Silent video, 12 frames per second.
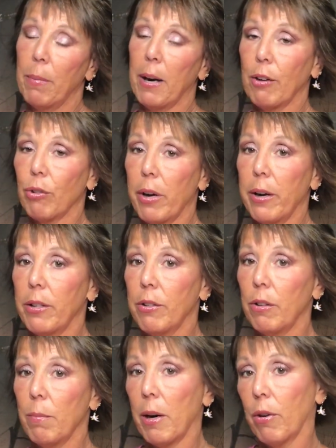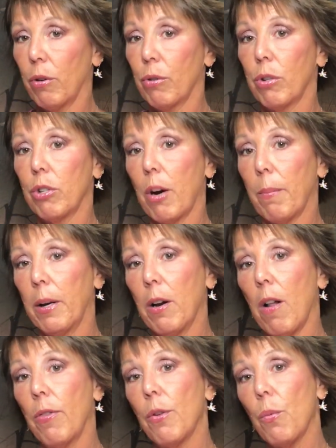But I try to do my grocery shopping
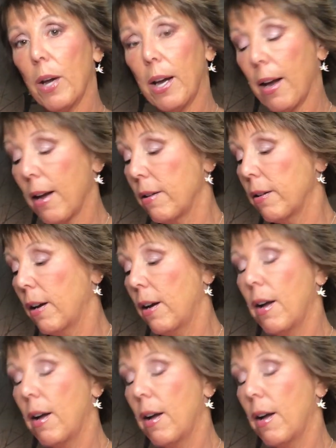on the weekend.